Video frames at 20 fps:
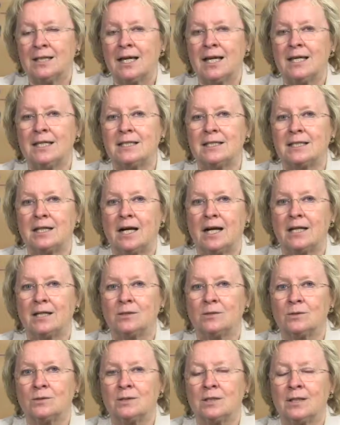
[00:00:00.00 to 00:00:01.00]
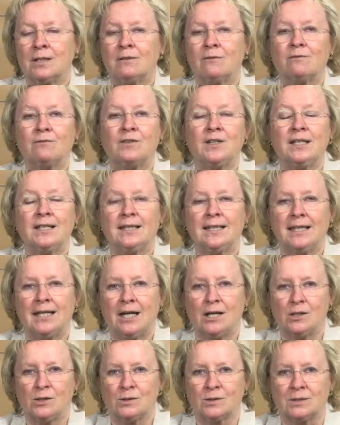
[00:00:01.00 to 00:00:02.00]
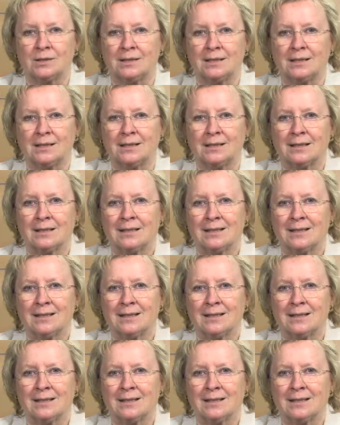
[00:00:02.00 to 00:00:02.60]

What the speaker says: entitled Feed the Elderly.